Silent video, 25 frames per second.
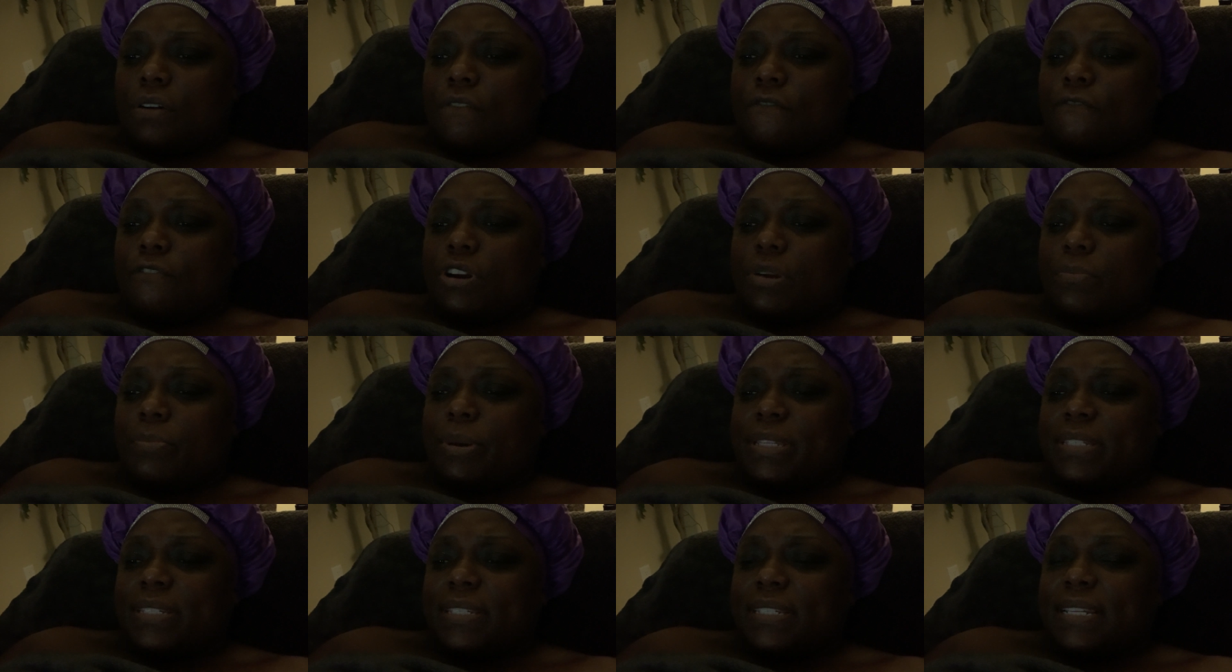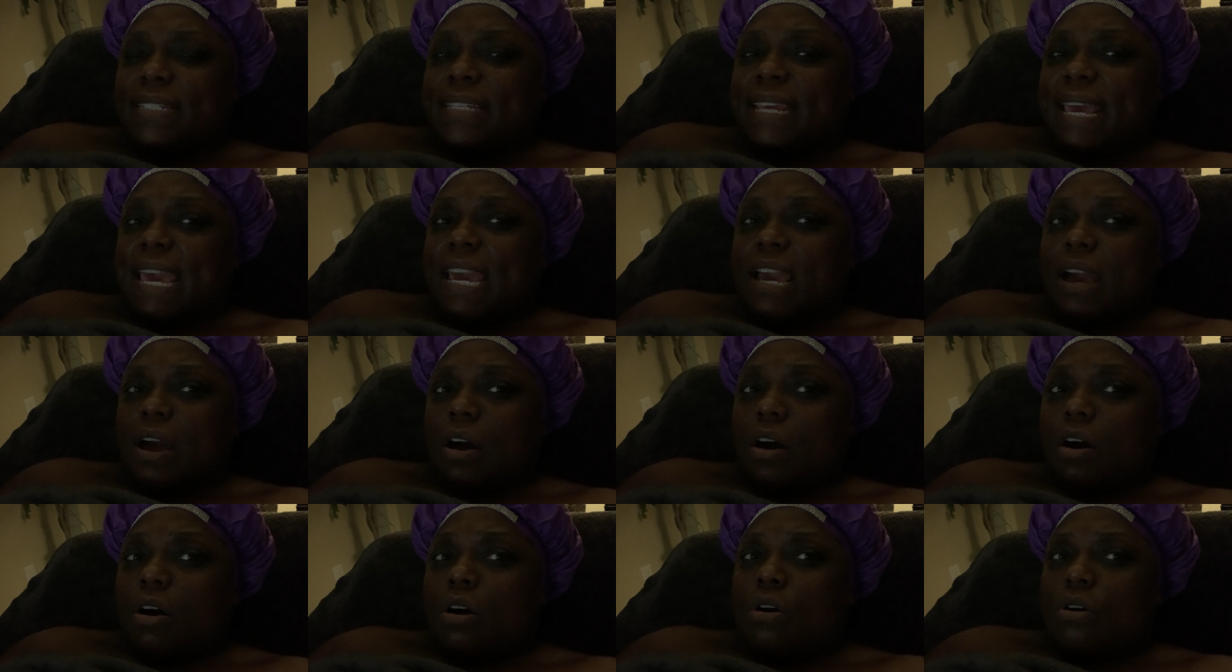for the business to take
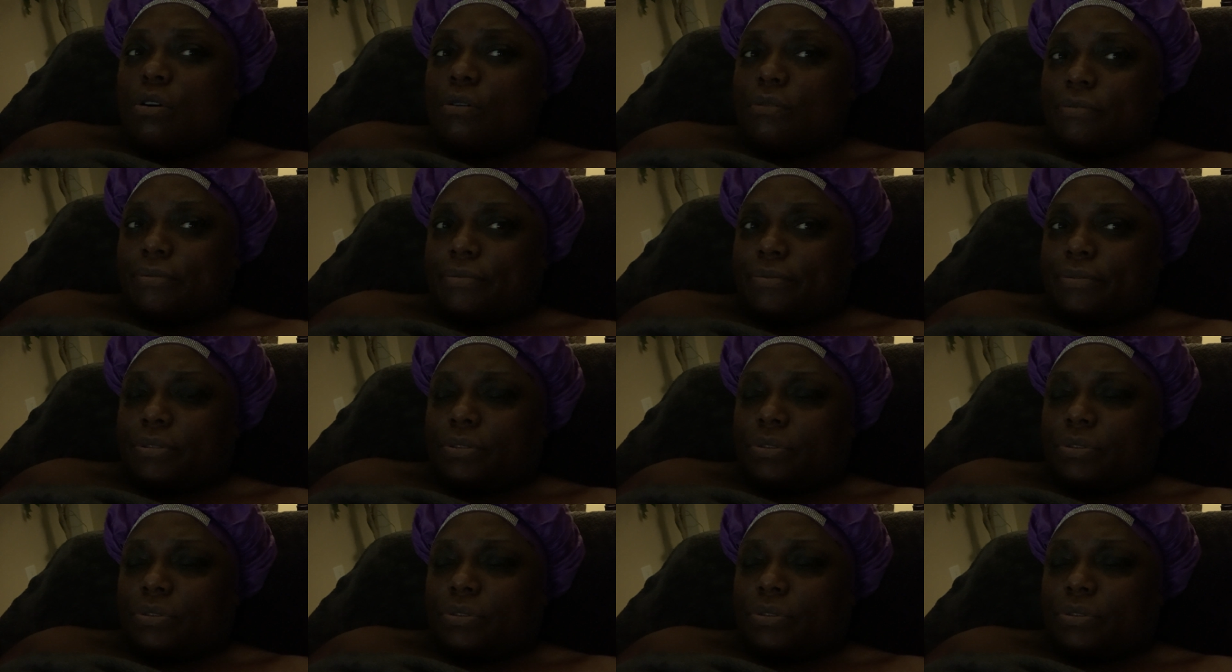off,